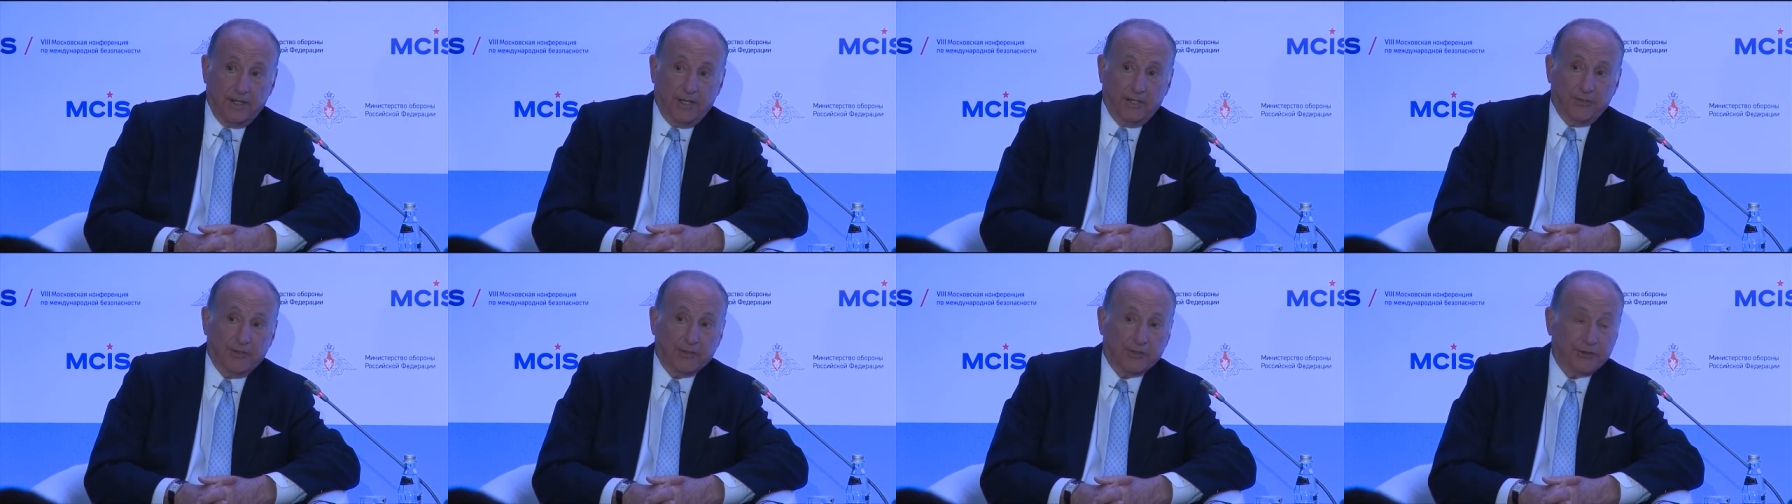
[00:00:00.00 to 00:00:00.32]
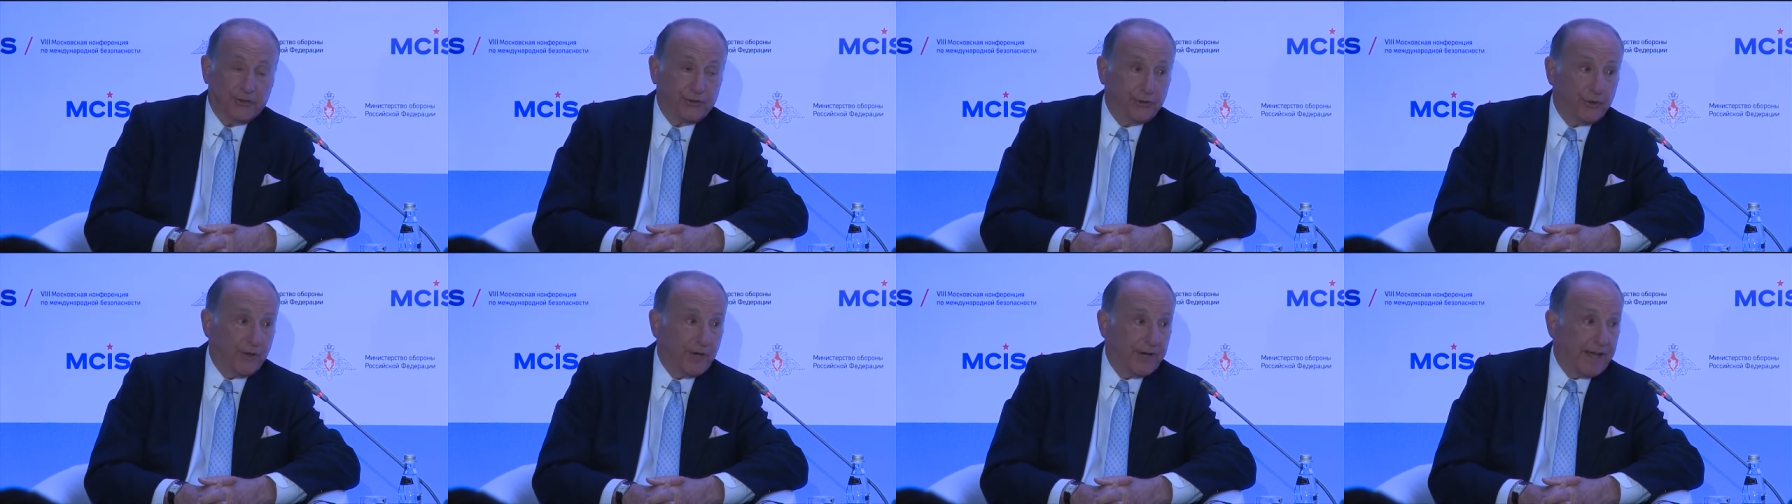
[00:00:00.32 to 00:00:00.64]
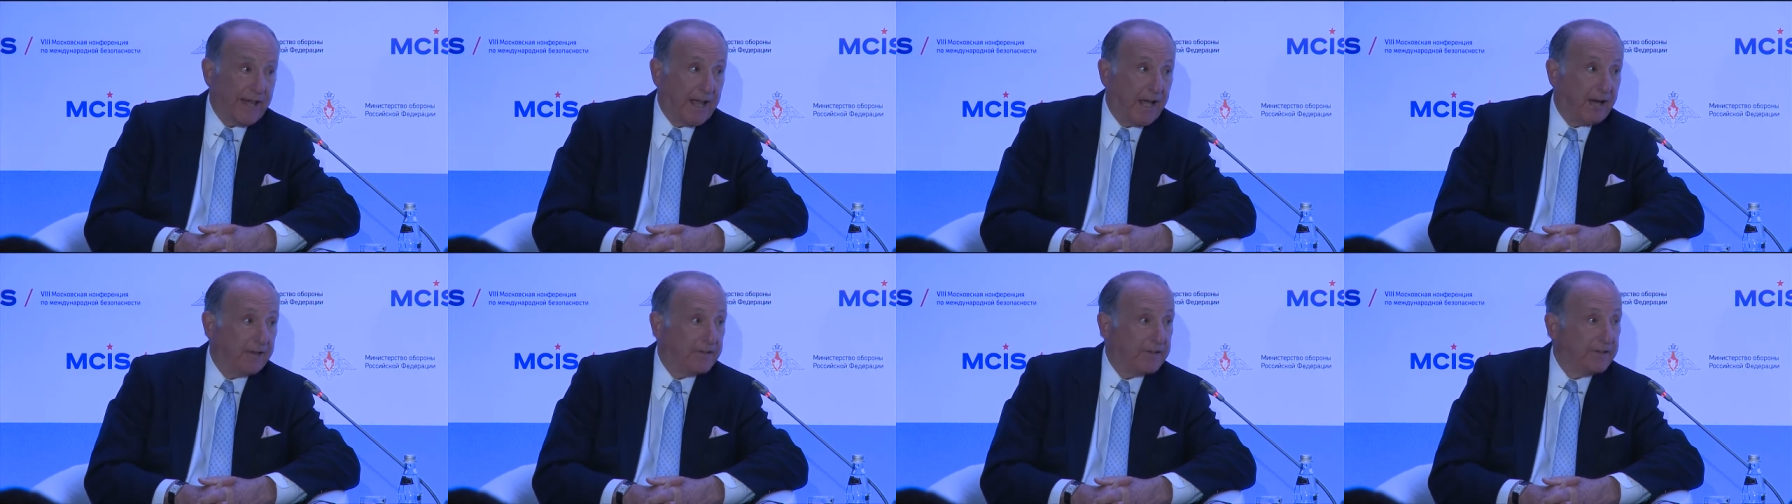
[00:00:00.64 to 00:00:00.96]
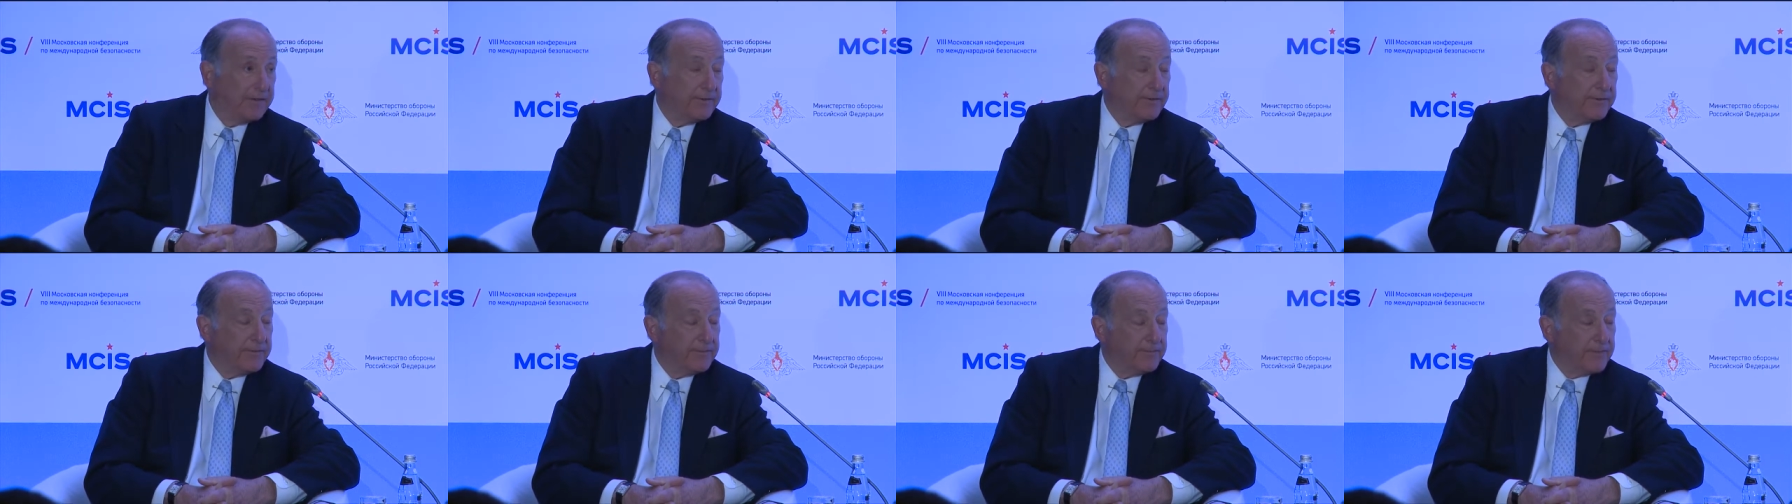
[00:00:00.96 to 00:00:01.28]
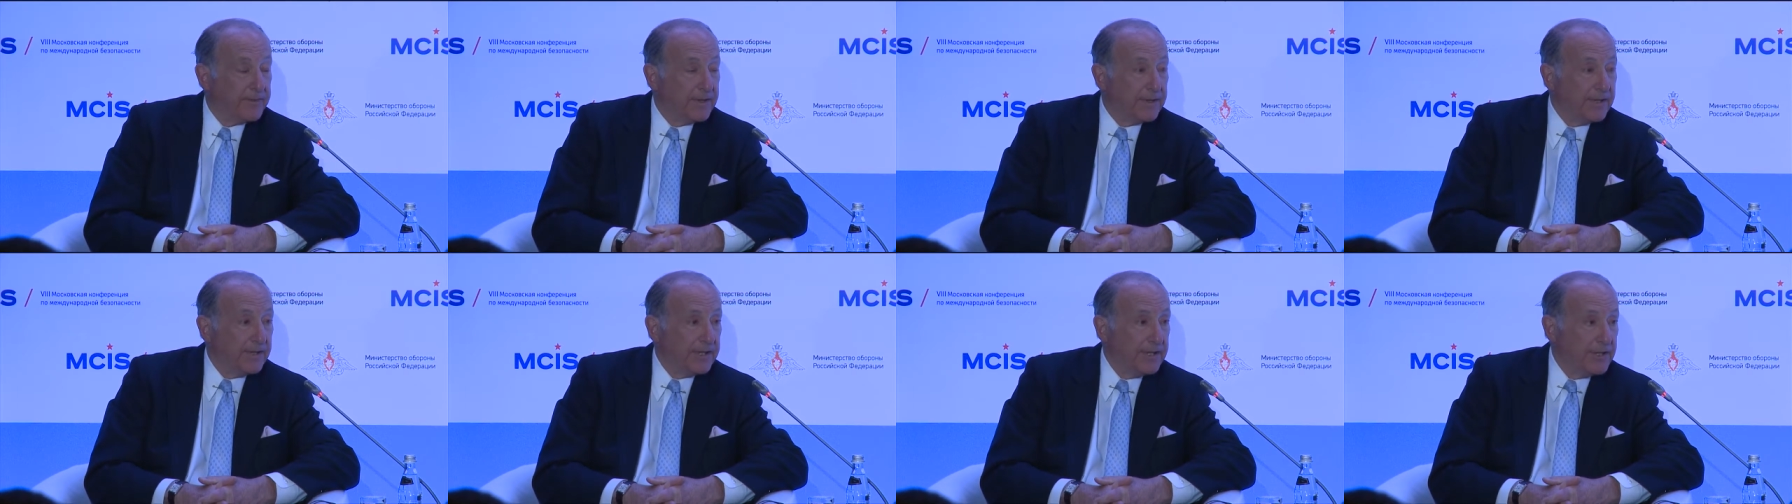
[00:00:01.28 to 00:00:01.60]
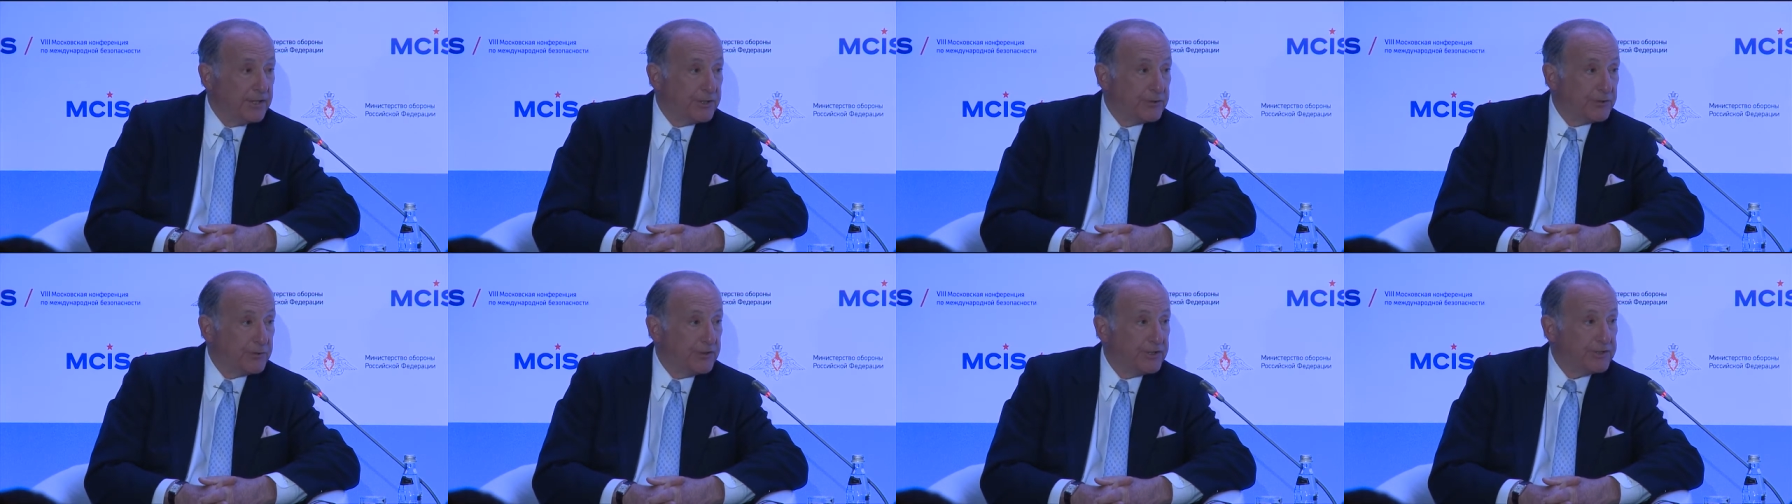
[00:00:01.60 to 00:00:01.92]
to sort out
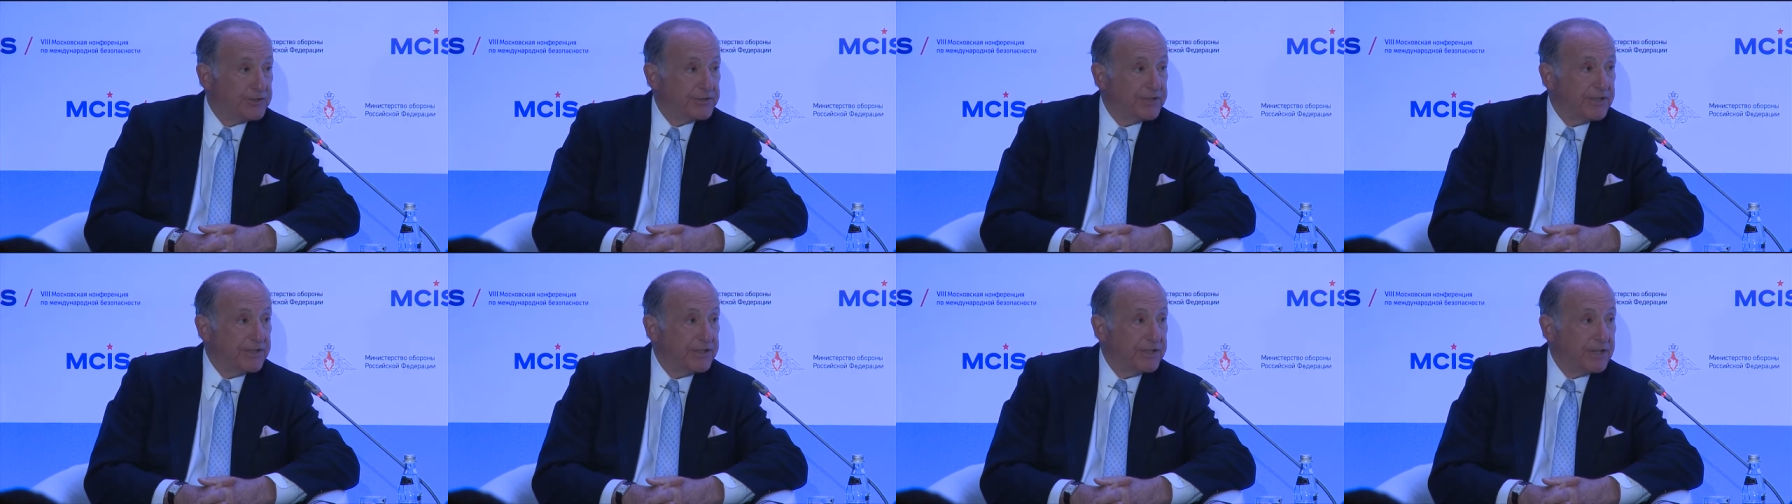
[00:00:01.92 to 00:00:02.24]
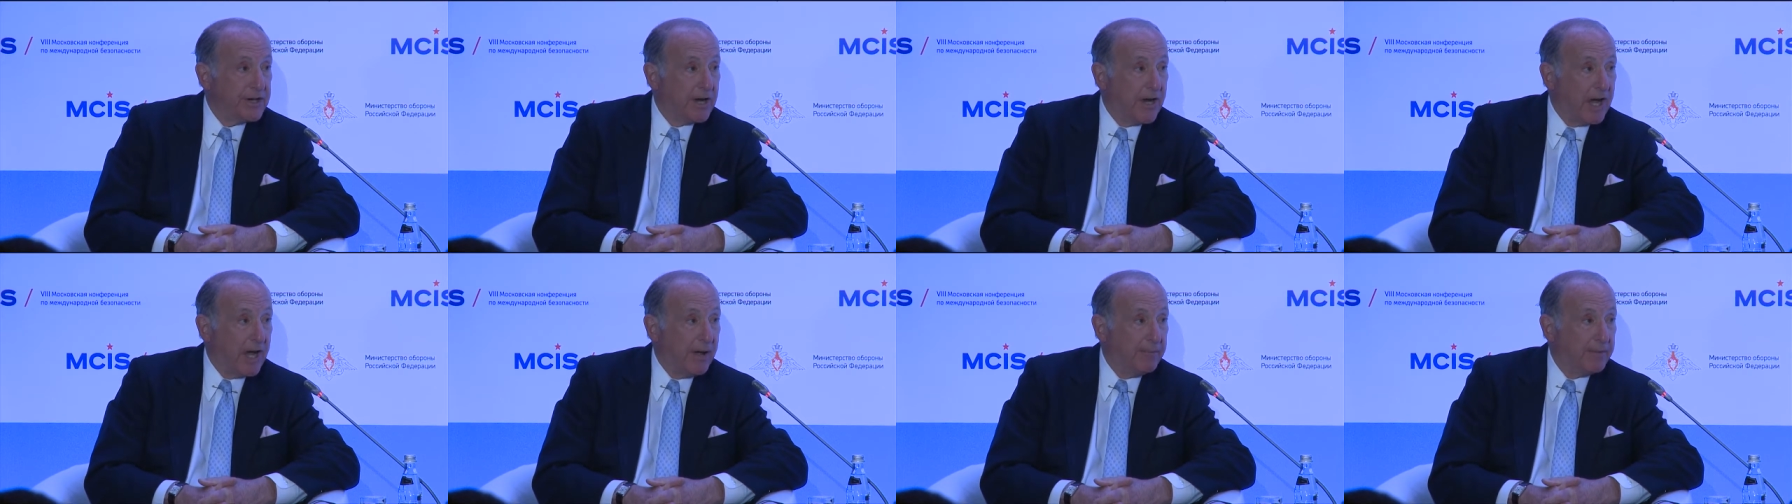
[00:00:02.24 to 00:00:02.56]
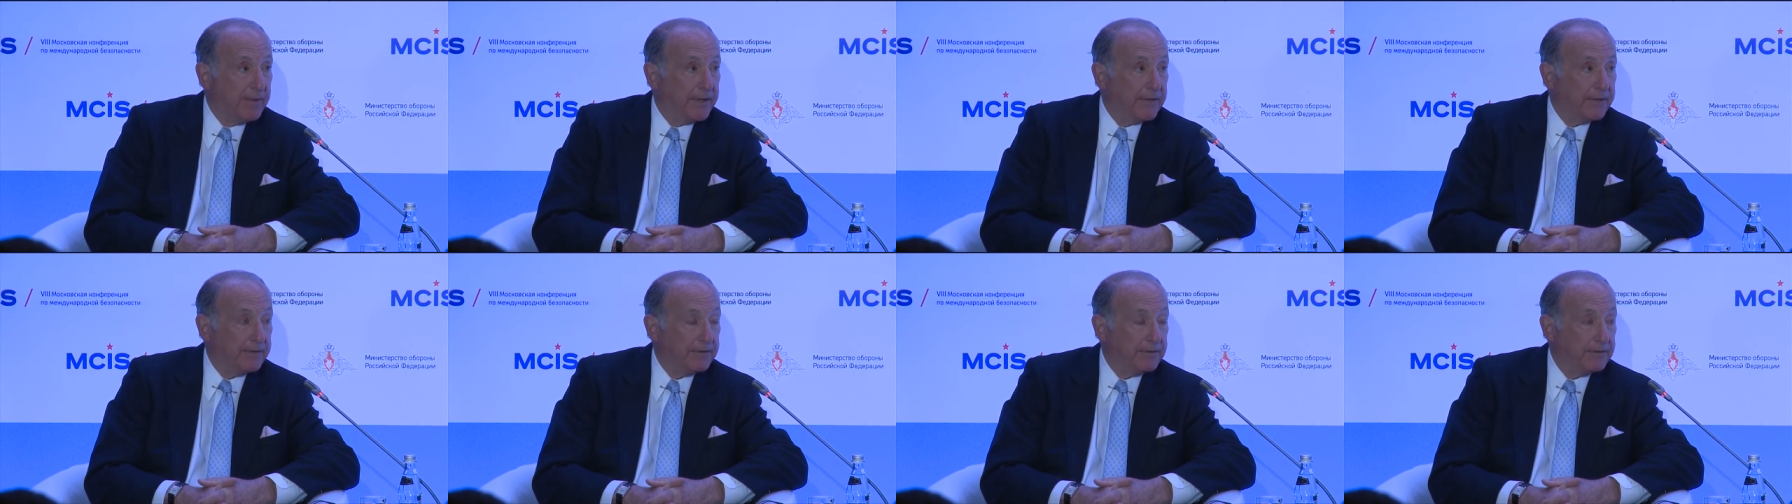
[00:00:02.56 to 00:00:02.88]
interest in common.